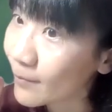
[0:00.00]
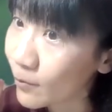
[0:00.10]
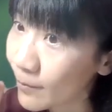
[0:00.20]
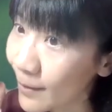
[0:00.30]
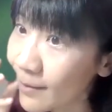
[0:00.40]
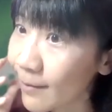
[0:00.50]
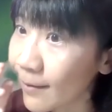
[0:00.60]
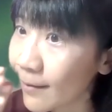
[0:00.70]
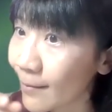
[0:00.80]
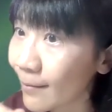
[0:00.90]

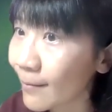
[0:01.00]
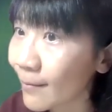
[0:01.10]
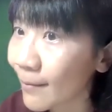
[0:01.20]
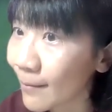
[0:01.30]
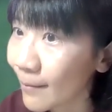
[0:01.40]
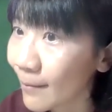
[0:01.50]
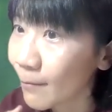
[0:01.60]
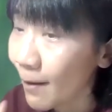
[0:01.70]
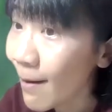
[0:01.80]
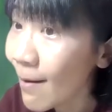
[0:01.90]
doesn't
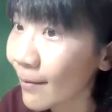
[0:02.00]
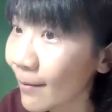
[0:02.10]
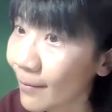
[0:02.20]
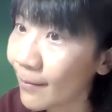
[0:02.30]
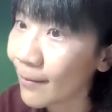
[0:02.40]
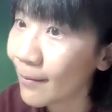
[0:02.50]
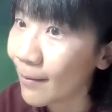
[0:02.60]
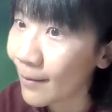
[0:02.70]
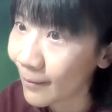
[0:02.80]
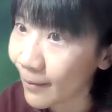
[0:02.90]
work
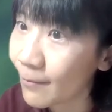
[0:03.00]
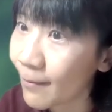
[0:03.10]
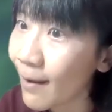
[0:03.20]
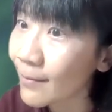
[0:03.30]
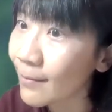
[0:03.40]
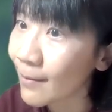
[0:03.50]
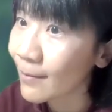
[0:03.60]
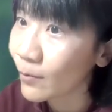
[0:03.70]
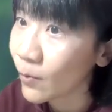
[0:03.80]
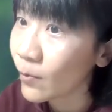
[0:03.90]
like the U.S. There
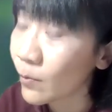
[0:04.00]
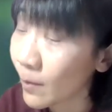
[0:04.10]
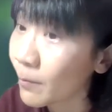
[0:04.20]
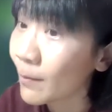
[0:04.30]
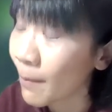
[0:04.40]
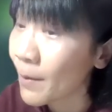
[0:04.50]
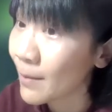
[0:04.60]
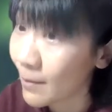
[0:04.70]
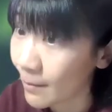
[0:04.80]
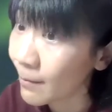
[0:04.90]
is no travel
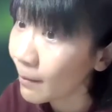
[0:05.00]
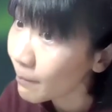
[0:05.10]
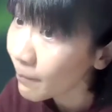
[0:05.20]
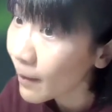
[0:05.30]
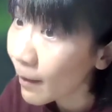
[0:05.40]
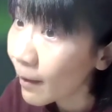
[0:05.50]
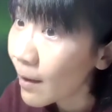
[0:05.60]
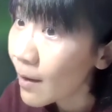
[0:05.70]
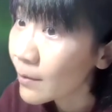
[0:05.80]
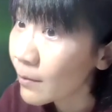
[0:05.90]
damage system,
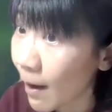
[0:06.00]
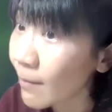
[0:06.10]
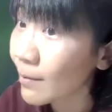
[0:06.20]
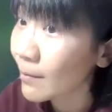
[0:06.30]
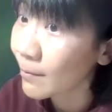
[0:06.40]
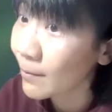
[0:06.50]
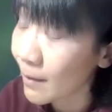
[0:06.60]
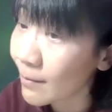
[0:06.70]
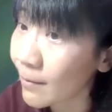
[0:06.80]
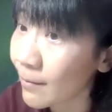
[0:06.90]
so access to
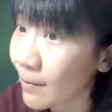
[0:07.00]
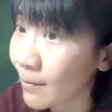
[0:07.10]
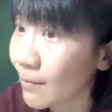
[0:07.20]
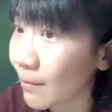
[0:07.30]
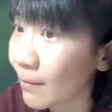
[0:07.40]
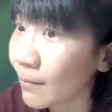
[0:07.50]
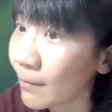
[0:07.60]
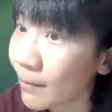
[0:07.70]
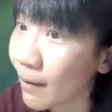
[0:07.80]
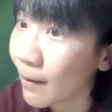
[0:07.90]
justice is
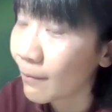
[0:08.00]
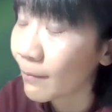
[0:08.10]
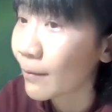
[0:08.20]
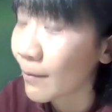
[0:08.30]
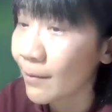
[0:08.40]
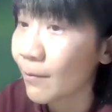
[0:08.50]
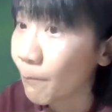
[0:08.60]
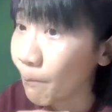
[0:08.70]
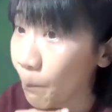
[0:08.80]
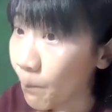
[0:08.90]
still, and there is
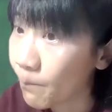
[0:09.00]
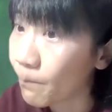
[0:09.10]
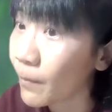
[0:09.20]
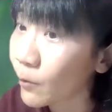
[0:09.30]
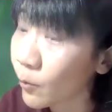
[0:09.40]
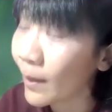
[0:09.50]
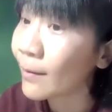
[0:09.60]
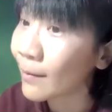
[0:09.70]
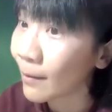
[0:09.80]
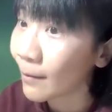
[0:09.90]
a
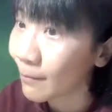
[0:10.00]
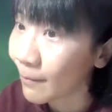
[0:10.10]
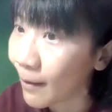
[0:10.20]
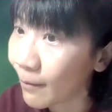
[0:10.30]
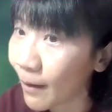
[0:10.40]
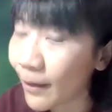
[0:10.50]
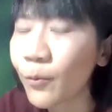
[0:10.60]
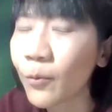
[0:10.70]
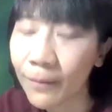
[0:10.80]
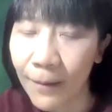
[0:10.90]
greater, I
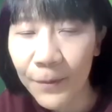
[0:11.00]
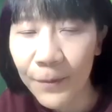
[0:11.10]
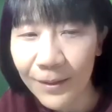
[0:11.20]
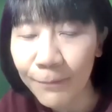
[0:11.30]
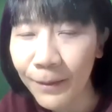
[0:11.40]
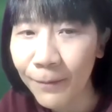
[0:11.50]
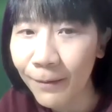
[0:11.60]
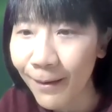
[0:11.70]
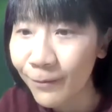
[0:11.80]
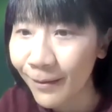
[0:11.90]
don't know, because I've
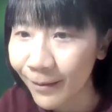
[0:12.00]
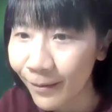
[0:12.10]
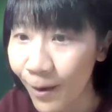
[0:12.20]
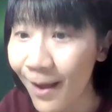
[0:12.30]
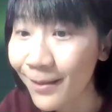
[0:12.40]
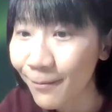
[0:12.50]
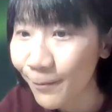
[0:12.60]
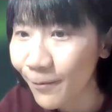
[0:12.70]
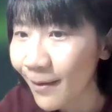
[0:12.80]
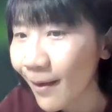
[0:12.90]
never lived in the U.S.,
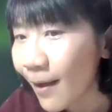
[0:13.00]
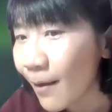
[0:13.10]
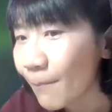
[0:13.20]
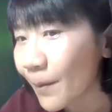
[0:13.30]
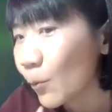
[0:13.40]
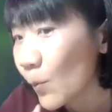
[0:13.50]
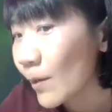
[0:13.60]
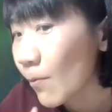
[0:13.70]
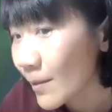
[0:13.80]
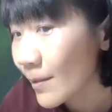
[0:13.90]
but
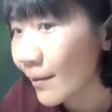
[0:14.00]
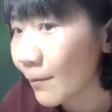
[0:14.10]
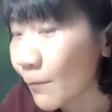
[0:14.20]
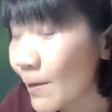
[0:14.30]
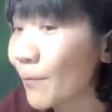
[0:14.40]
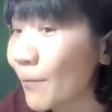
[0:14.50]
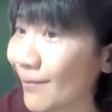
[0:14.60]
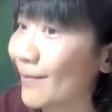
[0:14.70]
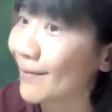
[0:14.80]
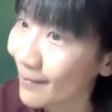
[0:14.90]
we concern the fear
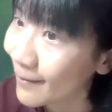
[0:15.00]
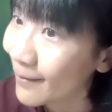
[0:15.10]
factor,